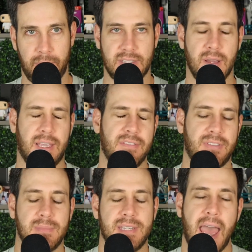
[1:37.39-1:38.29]
but to give
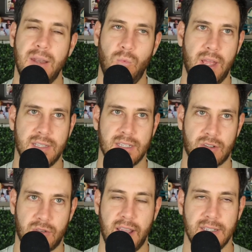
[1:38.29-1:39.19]
them 10 wins is
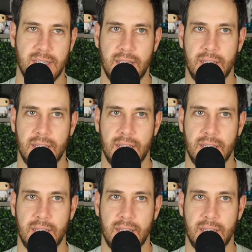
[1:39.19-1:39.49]
crazy.